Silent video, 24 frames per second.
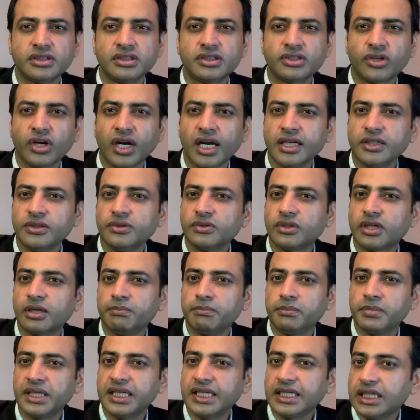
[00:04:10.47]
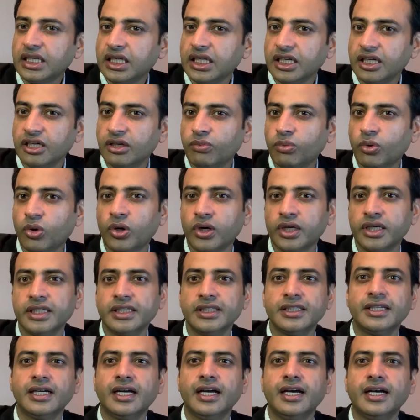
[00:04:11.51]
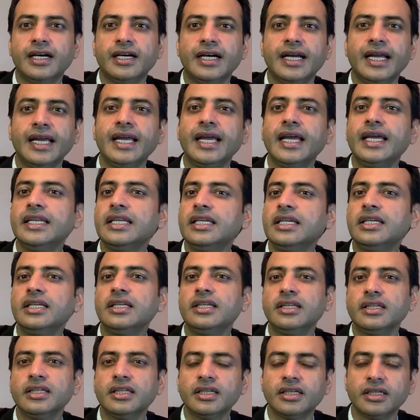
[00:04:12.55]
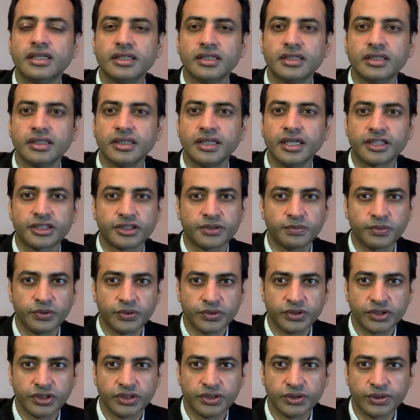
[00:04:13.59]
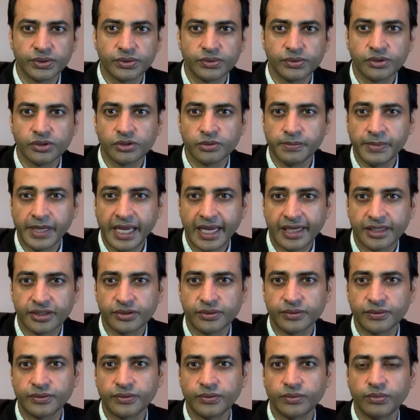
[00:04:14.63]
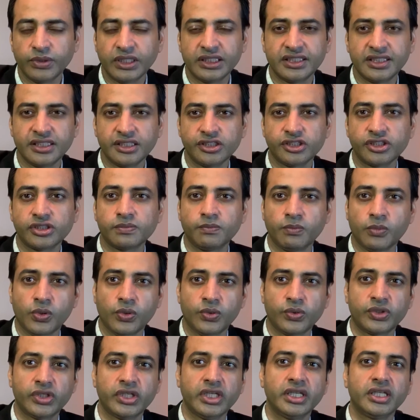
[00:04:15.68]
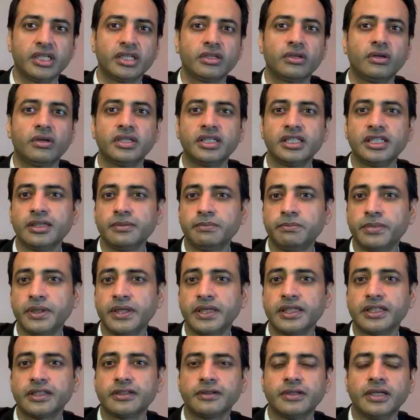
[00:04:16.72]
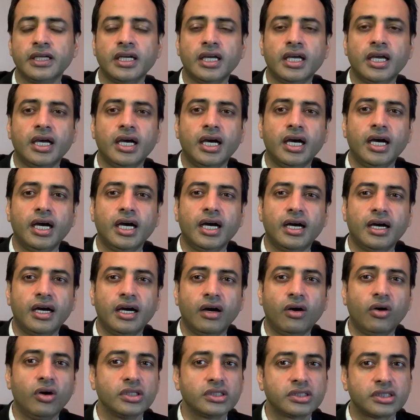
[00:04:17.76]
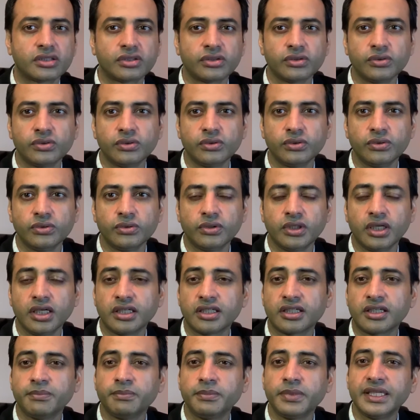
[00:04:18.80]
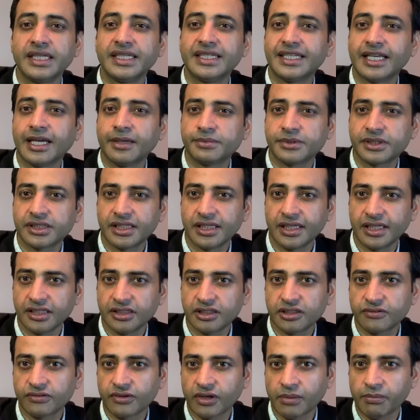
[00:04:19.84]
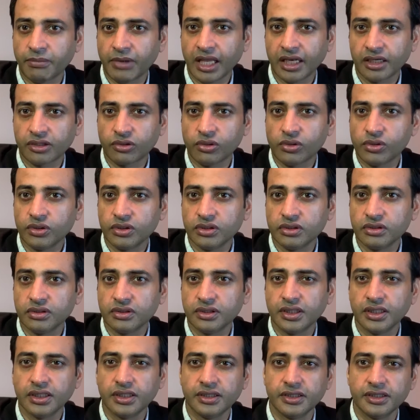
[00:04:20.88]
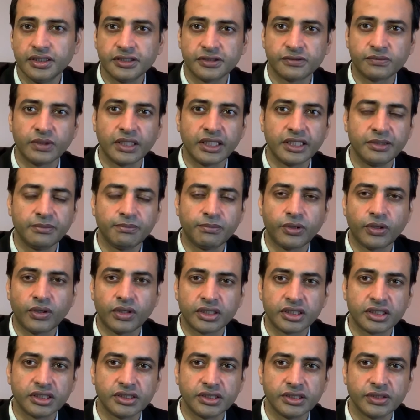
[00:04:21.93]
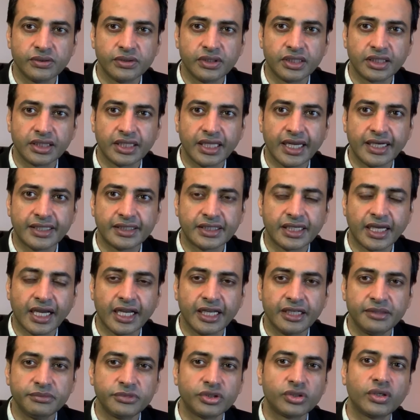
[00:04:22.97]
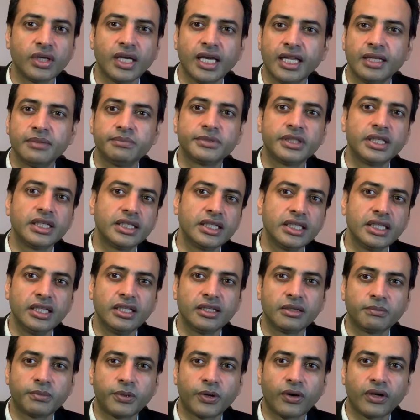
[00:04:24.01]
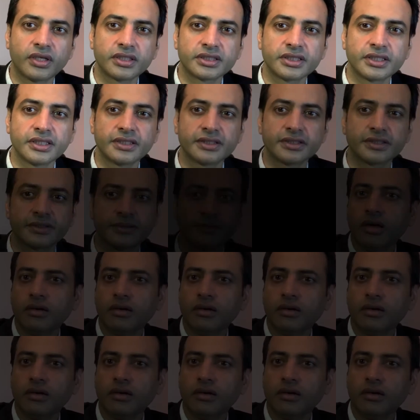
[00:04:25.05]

try to completely avoid any exposure to tobacco, whether it's smoking or dipping. Also, complete abstinence from alcohol is very important during that time to help the healing process.